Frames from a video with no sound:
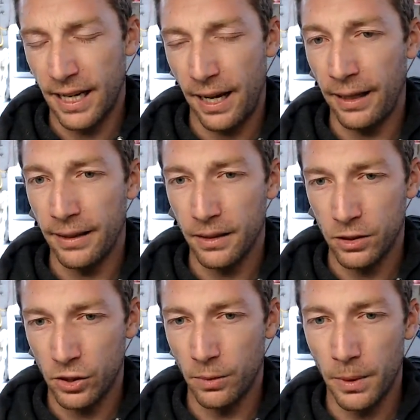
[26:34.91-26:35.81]
I
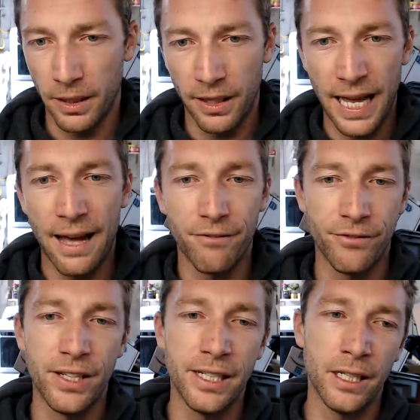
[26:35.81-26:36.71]
assume that that
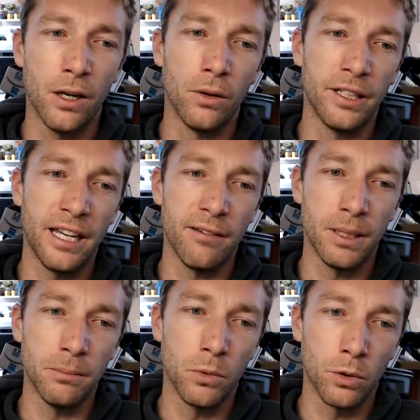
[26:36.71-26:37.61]
video gave
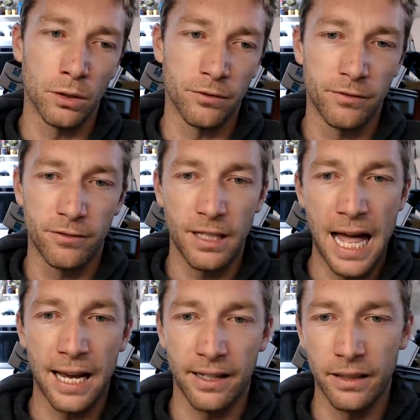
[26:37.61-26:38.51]
me more
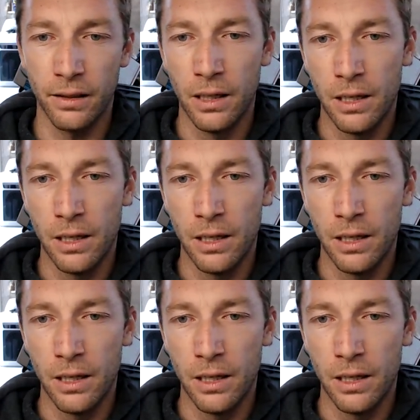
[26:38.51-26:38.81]
flack and